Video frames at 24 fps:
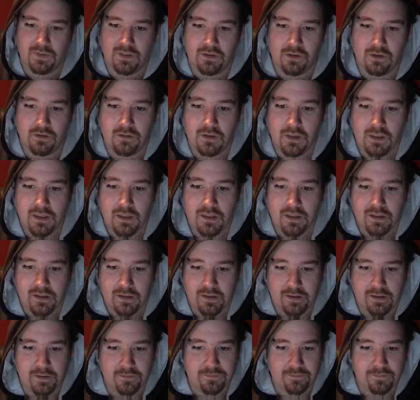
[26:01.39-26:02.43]
You know,
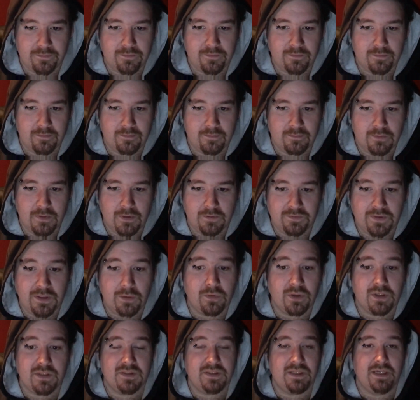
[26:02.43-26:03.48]
if they
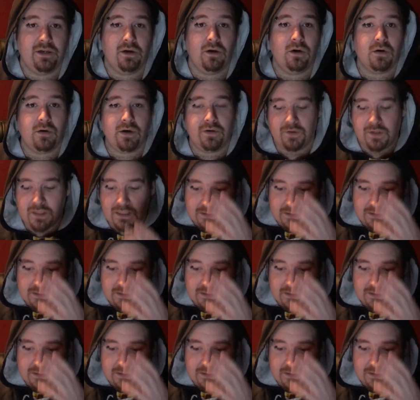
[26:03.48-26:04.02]
were to say, "Oh, I